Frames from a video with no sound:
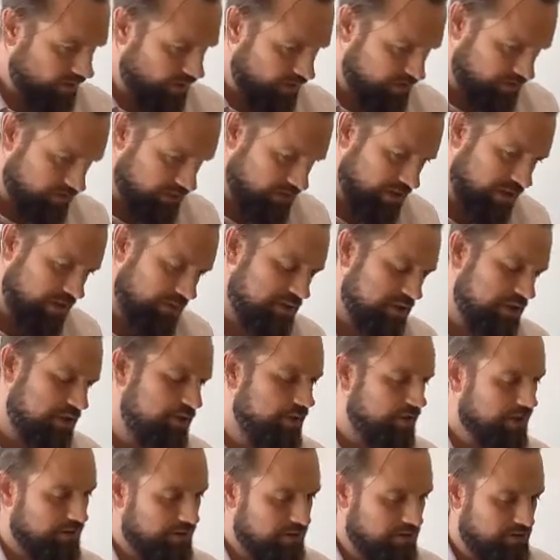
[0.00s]
Sometimes he'd
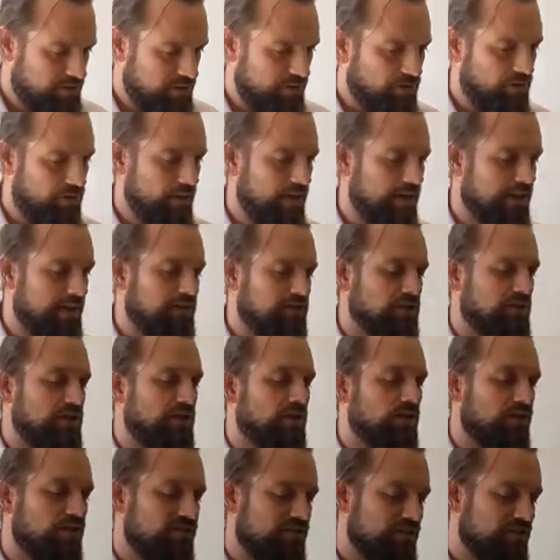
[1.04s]
do that on his own and actually
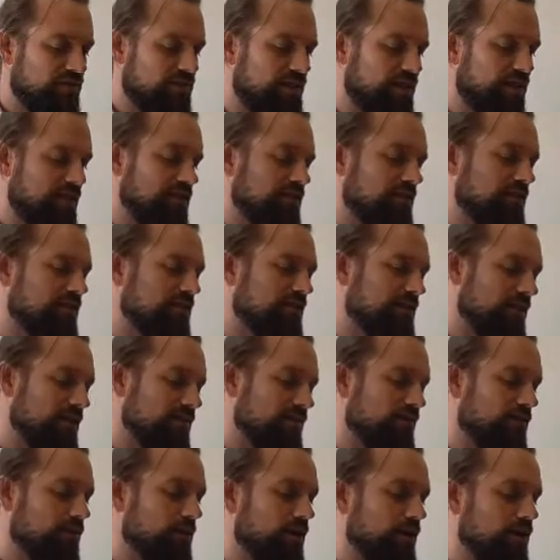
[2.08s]
go off and think and sit
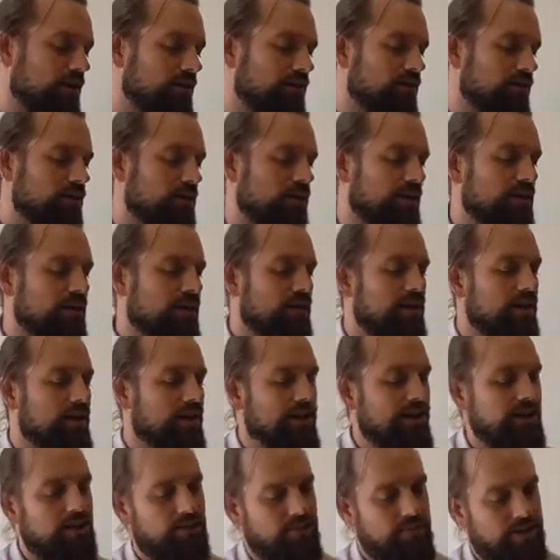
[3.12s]
for a while
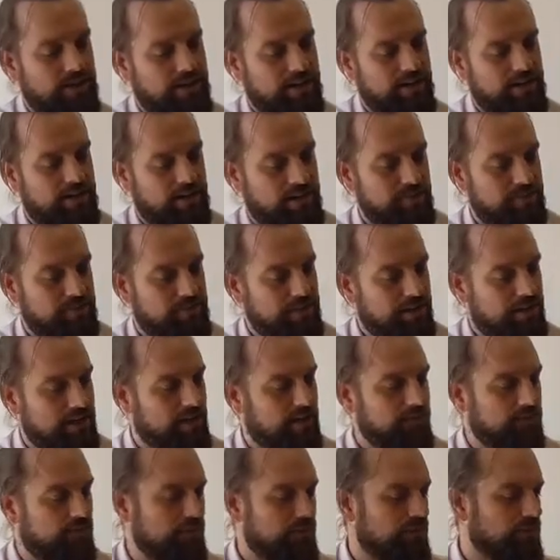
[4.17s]
and come back and
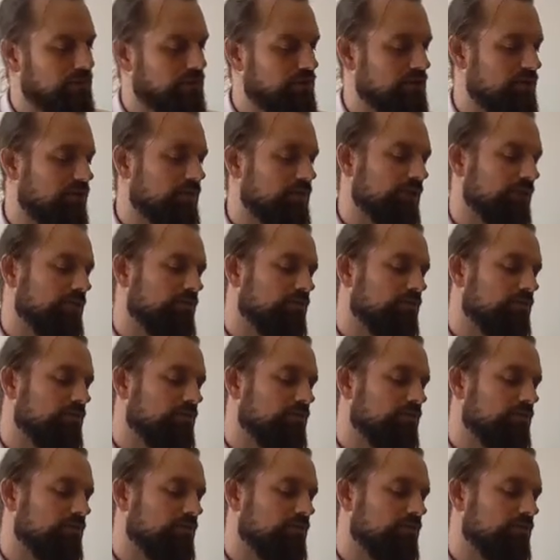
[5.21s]
explain what he was doing.